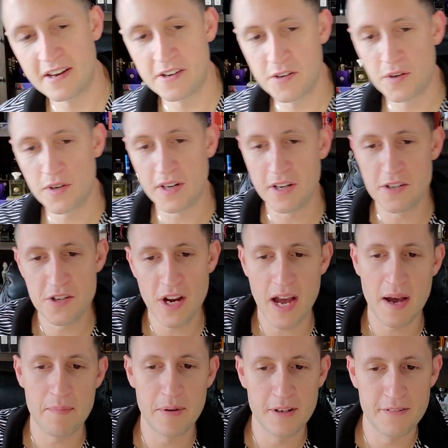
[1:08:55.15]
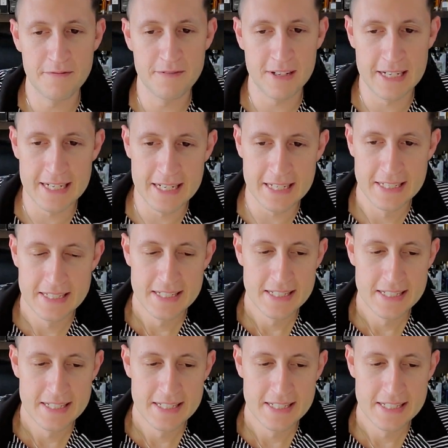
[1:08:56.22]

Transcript: didn't do a good job of uh,